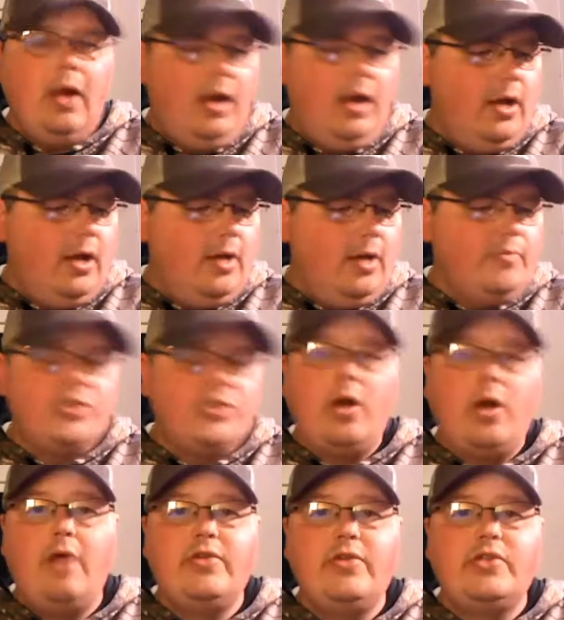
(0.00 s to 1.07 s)

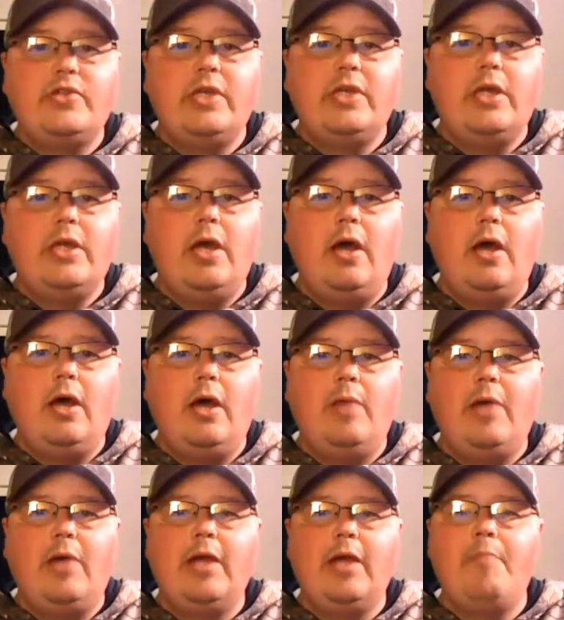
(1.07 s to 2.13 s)
So obviously,
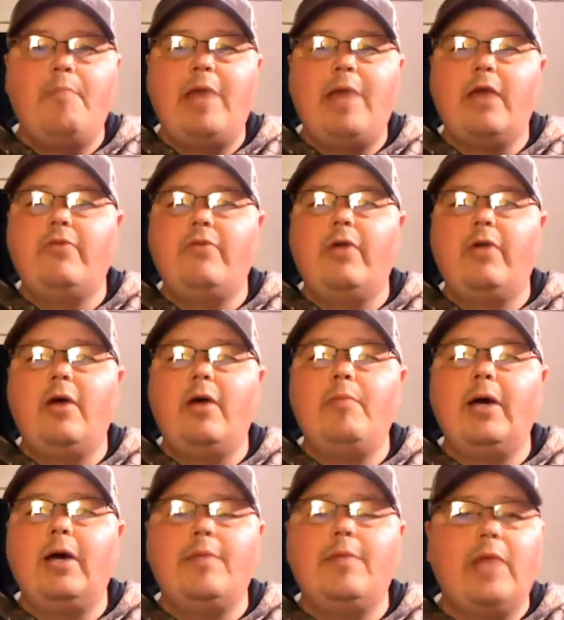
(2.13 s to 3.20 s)
I am back
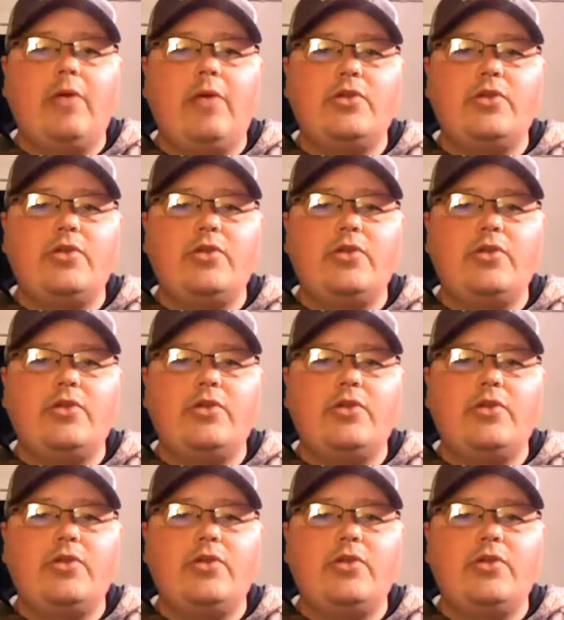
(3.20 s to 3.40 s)
from